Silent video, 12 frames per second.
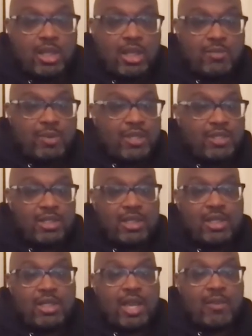it's
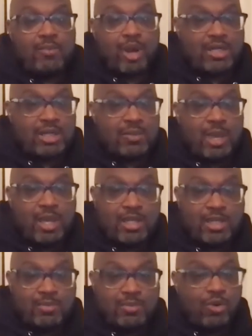basically like project
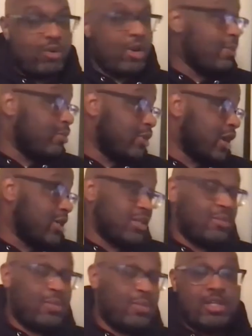manage program and
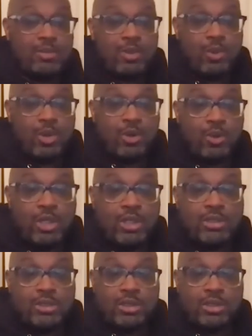project management 101